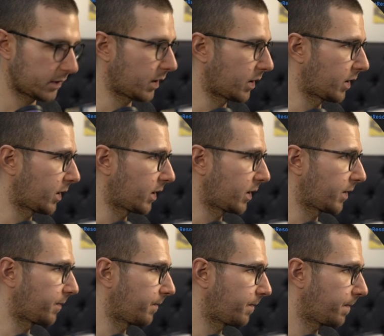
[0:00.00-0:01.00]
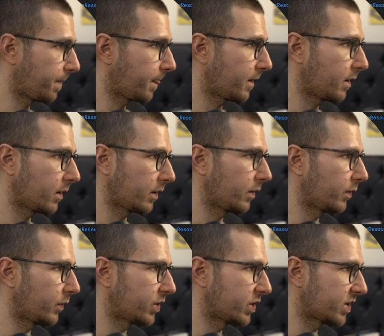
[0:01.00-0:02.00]
um,
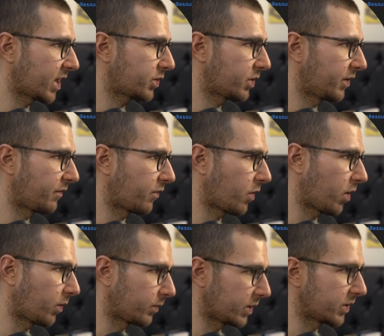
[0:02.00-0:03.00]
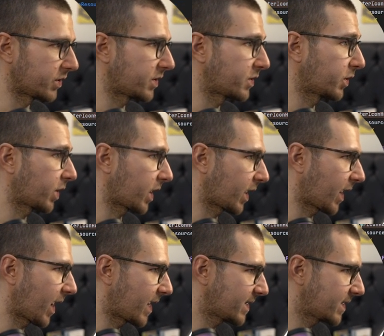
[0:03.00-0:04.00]
which is actually wrong because it's not a
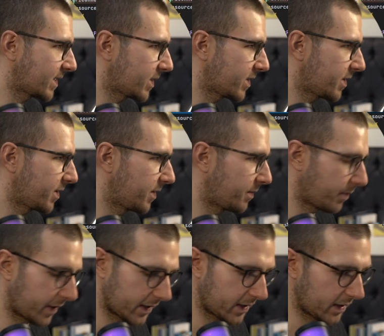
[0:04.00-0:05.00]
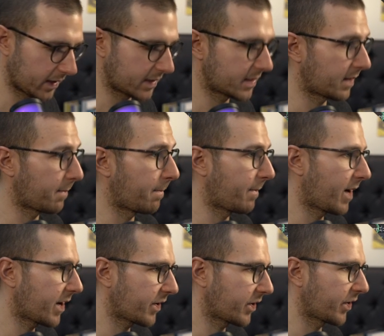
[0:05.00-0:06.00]
cluster, but it's a
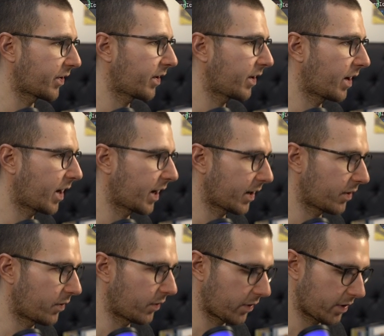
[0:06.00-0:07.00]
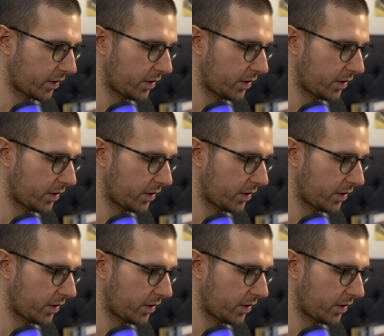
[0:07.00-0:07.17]
marker icon